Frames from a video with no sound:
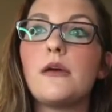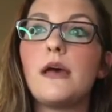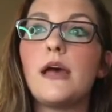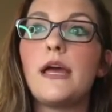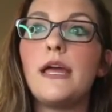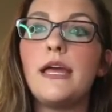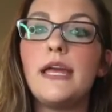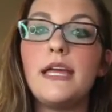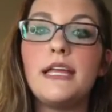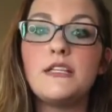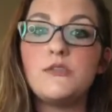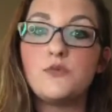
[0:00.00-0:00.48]

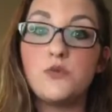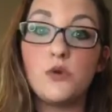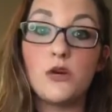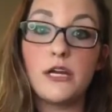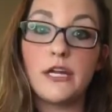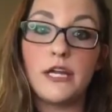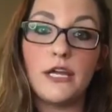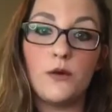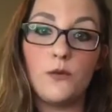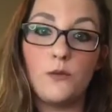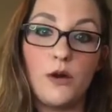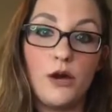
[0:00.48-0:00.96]
it's
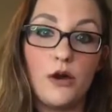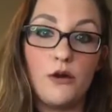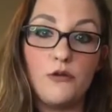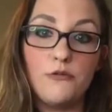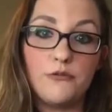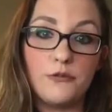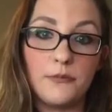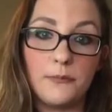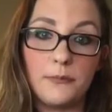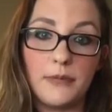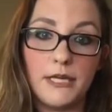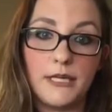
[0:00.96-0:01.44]
working well
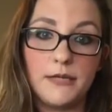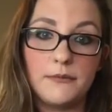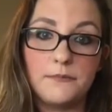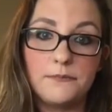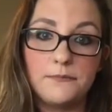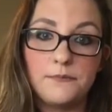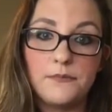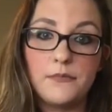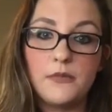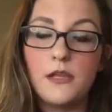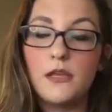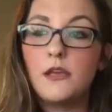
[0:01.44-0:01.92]
for me.
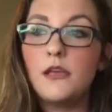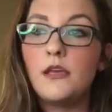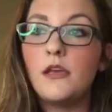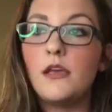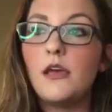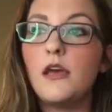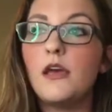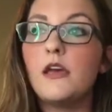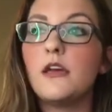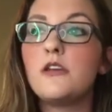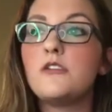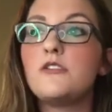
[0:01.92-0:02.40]

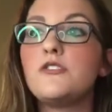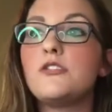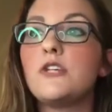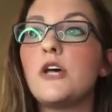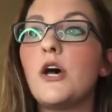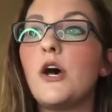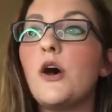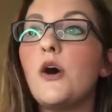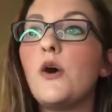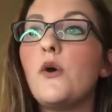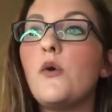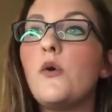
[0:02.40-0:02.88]

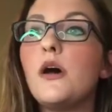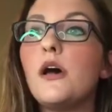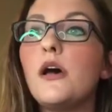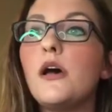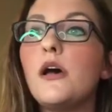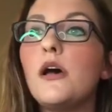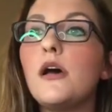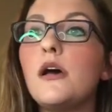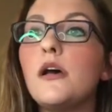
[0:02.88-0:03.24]
So